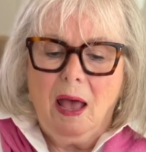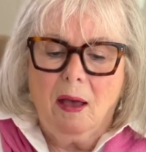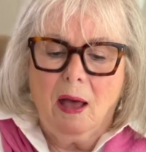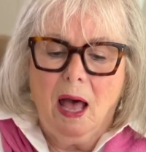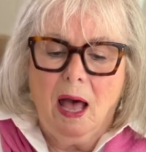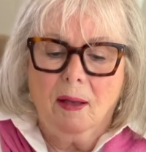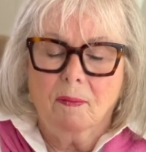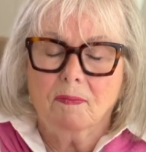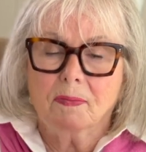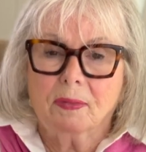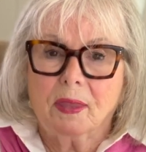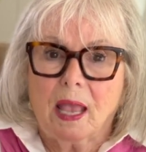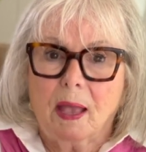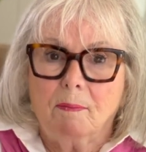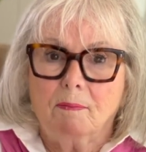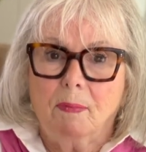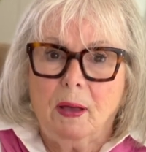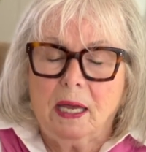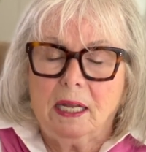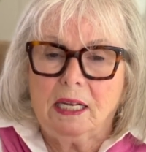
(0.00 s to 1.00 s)
Um,
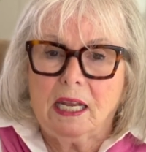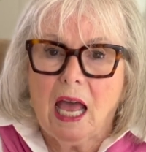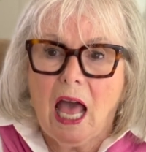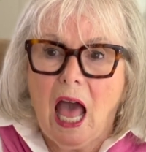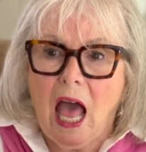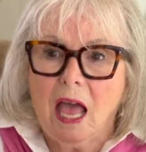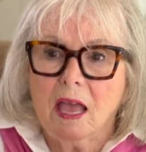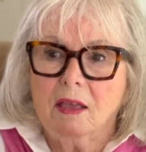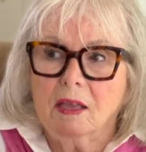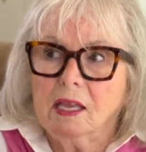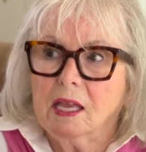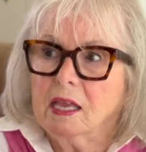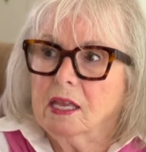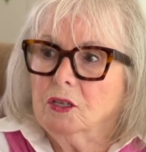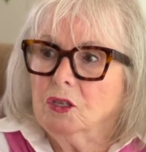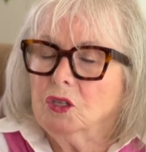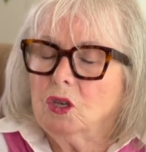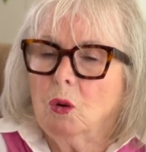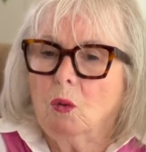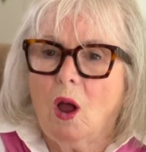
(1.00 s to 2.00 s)
but I,
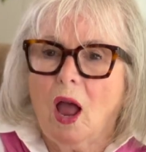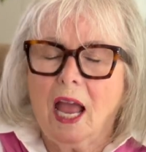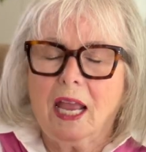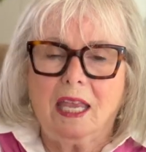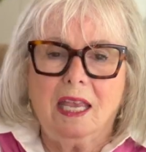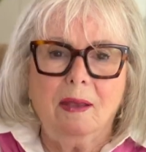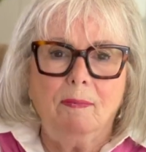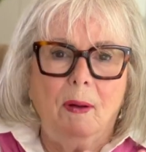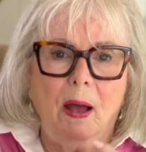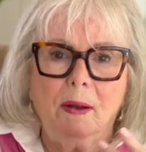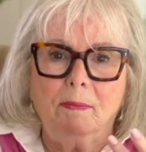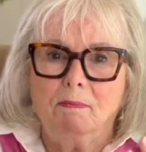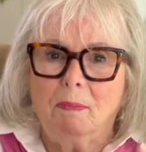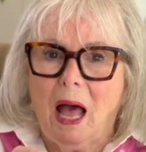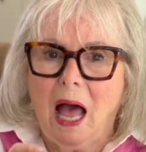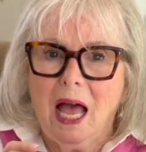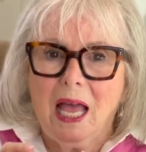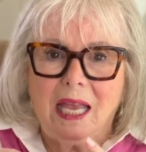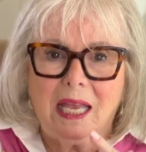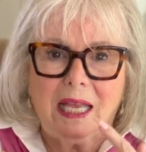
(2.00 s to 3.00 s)
so I keep on
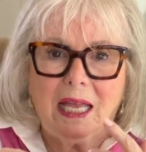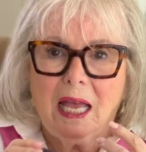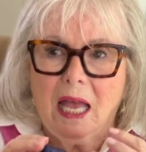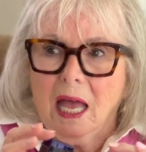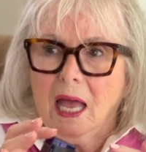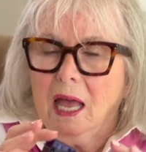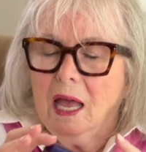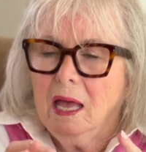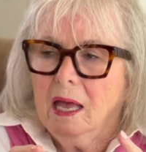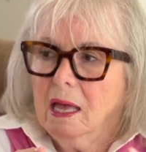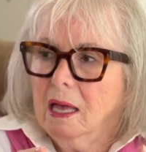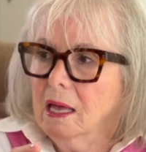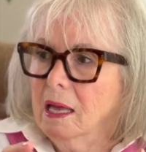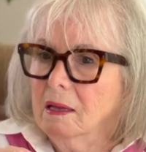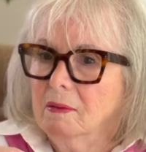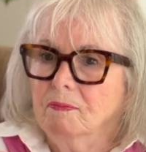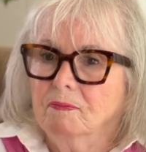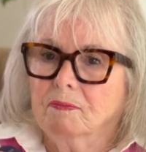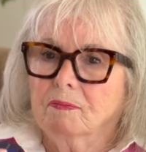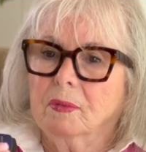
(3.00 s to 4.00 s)
buying
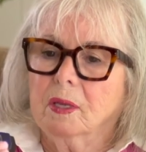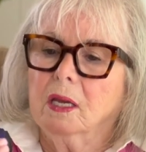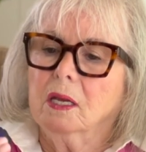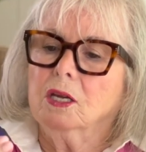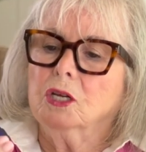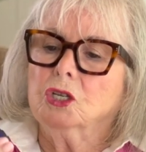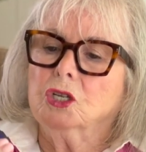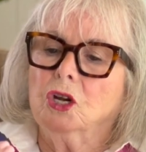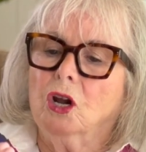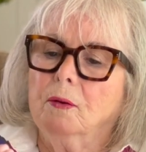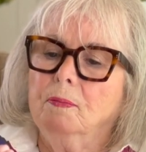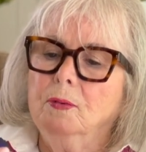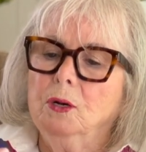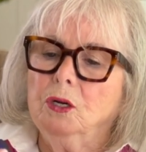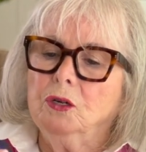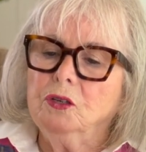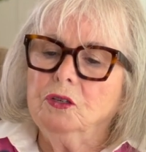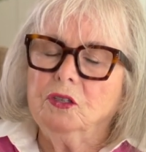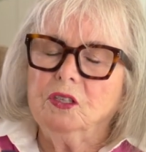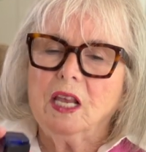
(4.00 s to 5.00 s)
um,
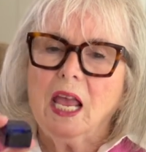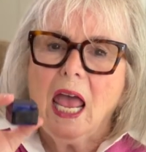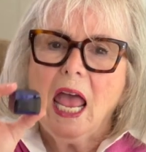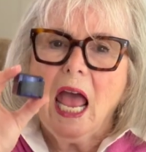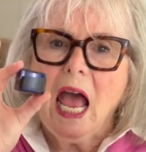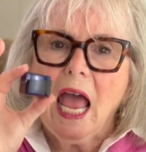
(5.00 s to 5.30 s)
sharpeners,